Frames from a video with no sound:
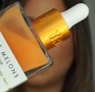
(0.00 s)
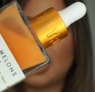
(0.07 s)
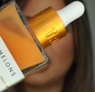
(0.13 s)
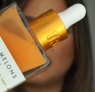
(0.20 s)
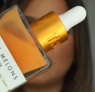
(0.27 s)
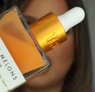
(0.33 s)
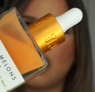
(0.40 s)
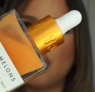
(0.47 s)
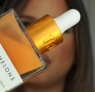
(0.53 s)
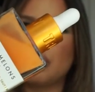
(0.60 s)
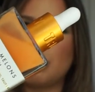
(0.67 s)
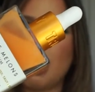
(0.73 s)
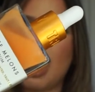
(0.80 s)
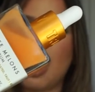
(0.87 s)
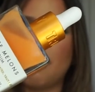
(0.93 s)
like I said, I
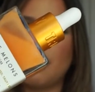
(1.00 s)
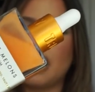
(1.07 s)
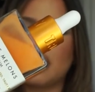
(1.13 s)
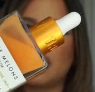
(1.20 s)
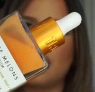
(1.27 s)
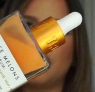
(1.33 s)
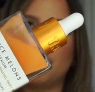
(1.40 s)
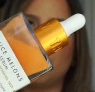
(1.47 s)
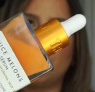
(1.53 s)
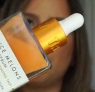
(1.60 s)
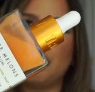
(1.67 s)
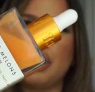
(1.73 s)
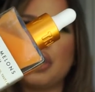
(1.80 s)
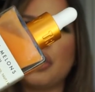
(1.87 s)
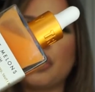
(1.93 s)
also have like the little
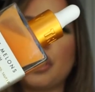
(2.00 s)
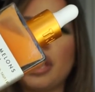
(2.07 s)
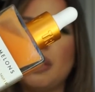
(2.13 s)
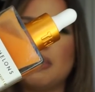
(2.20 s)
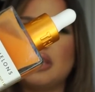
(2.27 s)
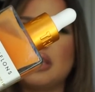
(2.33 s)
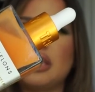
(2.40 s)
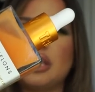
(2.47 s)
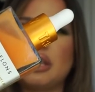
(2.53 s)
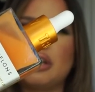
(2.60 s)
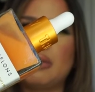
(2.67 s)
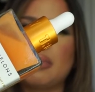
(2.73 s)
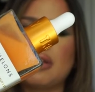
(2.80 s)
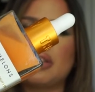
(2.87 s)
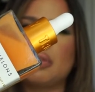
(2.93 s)
booty cream and
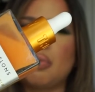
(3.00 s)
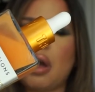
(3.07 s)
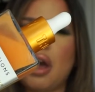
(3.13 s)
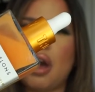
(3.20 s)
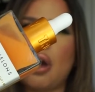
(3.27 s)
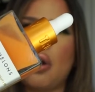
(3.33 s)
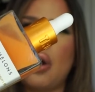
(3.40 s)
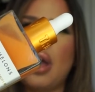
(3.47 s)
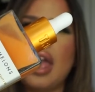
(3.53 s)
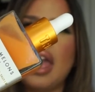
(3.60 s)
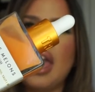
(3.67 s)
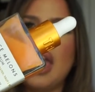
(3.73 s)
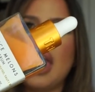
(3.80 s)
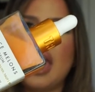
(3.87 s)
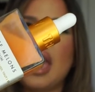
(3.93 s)
serum as well.
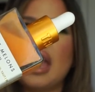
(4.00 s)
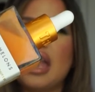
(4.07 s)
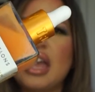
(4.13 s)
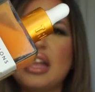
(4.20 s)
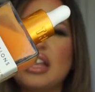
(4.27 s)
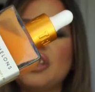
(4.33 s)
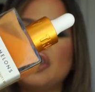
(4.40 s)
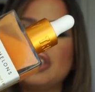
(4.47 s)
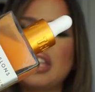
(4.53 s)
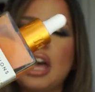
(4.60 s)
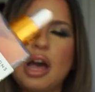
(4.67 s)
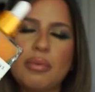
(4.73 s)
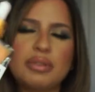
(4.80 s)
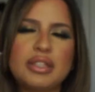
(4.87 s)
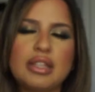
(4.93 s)
And it just
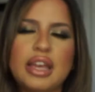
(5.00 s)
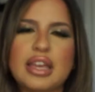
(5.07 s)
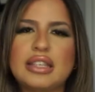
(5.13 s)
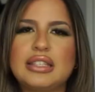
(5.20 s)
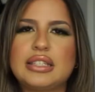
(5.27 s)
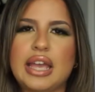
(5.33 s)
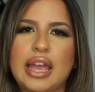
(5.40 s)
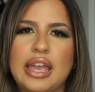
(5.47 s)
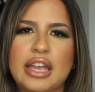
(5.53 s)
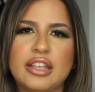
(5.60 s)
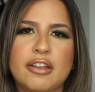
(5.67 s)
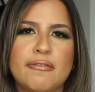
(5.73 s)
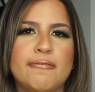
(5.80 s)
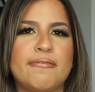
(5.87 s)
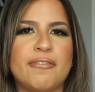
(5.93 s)
helps to like tighten
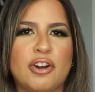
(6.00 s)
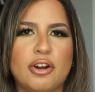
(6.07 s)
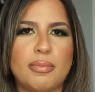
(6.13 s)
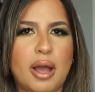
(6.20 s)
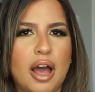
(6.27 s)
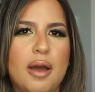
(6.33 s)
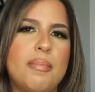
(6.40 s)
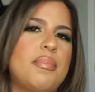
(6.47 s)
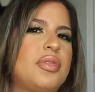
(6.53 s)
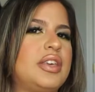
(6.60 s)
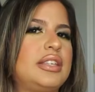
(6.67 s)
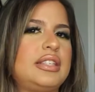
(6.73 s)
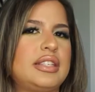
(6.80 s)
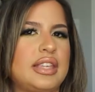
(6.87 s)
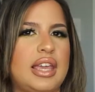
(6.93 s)
and firm up the
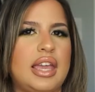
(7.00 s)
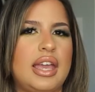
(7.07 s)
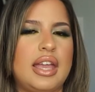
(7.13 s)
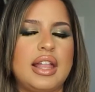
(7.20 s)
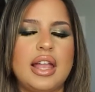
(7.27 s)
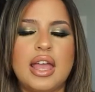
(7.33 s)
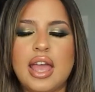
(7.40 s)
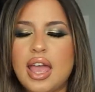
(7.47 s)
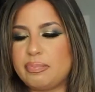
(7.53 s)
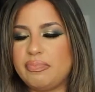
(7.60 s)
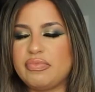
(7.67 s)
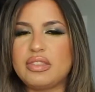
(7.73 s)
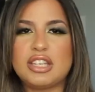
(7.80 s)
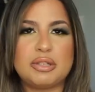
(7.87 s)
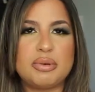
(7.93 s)
skin.
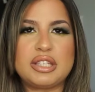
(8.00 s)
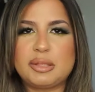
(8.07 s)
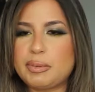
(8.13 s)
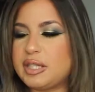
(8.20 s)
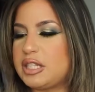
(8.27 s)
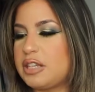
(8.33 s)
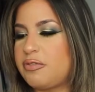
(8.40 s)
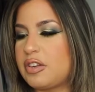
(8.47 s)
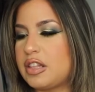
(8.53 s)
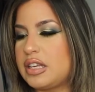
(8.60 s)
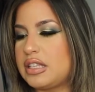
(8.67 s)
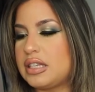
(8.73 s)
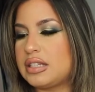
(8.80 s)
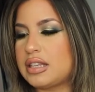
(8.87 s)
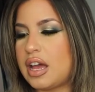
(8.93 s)
This one's specifically
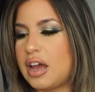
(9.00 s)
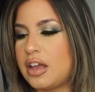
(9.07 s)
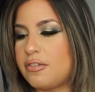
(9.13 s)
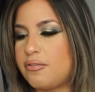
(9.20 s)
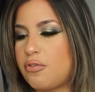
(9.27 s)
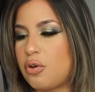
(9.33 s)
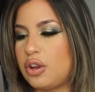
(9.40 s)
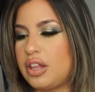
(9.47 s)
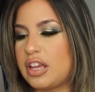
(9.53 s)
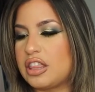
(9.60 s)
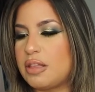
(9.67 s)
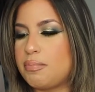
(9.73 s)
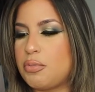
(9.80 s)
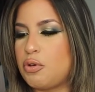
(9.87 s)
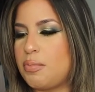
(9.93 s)
designed for like
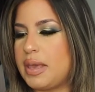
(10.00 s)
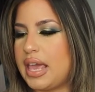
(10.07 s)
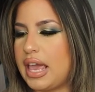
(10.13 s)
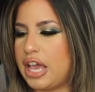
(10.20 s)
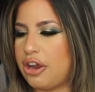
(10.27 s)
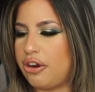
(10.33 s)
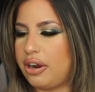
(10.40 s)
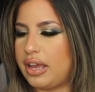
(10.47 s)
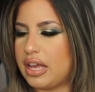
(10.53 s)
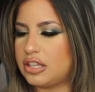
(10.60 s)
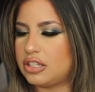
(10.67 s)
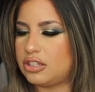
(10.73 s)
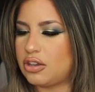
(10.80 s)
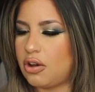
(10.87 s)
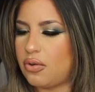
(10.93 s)
the booby area.
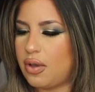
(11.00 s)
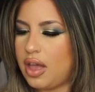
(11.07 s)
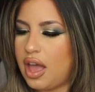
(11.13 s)
So